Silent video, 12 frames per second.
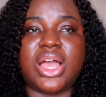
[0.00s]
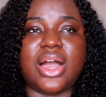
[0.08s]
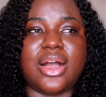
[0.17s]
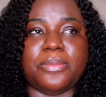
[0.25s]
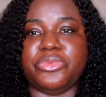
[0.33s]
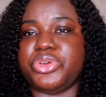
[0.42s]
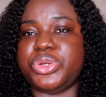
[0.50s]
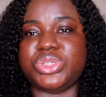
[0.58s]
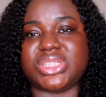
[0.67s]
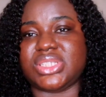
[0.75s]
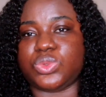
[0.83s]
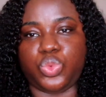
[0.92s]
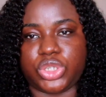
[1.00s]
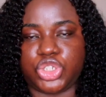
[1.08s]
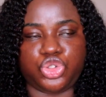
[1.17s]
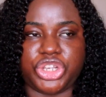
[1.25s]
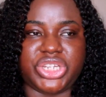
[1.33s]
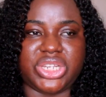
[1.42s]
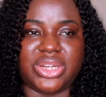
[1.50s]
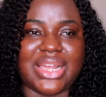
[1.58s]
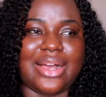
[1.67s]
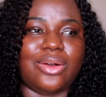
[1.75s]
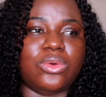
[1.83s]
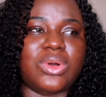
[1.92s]
Um, reels is what's trending
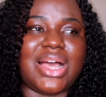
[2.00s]
now.